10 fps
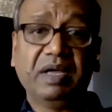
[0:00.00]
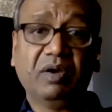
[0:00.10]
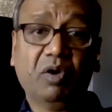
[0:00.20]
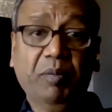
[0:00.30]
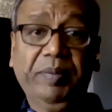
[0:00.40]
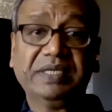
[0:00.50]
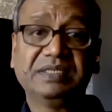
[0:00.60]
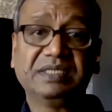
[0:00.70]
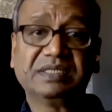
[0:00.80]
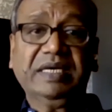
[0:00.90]
My hope
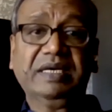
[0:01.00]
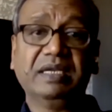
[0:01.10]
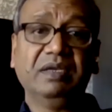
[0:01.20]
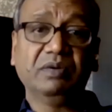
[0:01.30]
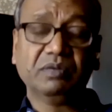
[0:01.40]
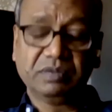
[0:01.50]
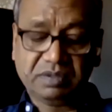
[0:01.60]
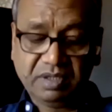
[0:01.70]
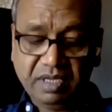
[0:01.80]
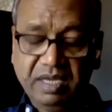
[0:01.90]
is this
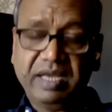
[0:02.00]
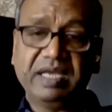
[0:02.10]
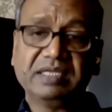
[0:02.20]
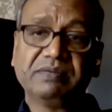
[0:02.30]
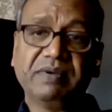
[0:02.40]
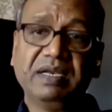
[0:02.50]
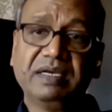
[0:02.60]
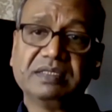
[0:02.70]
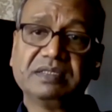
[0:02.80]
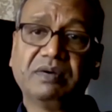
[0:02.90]
continues as well
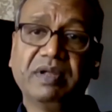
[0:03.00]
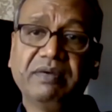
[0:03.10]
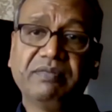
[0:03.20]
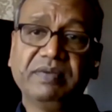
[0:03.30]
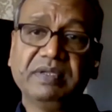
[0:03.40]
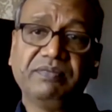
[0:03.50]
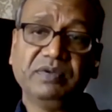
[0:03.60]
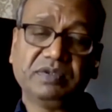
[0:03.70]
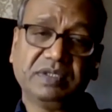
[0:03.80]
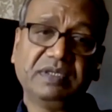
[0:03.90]
it is today with
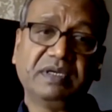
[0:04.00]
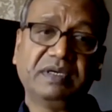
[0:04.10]
future